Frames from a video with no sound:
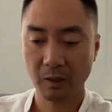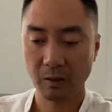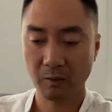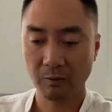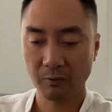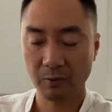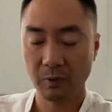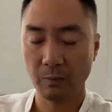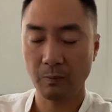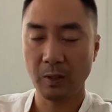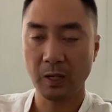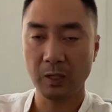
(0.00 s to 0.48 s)

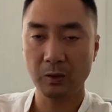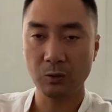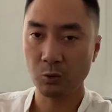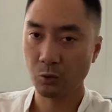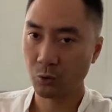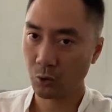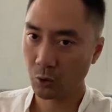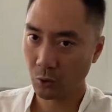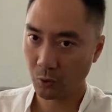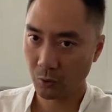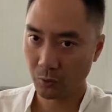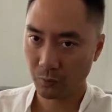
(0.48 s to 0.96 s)
from head to
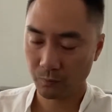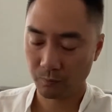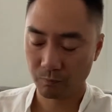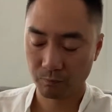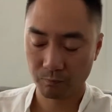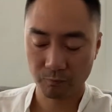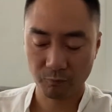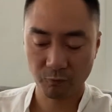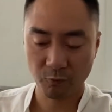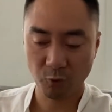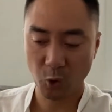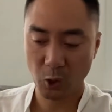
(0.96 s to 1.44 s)
toe,
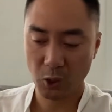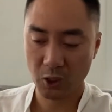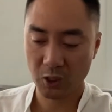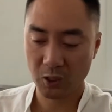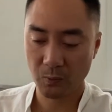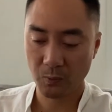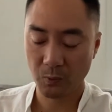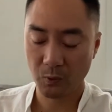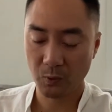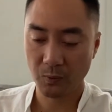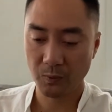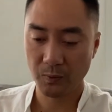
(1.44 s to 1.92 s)
for
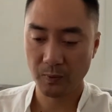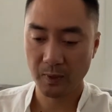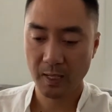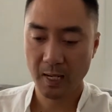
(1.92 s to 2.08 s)
example,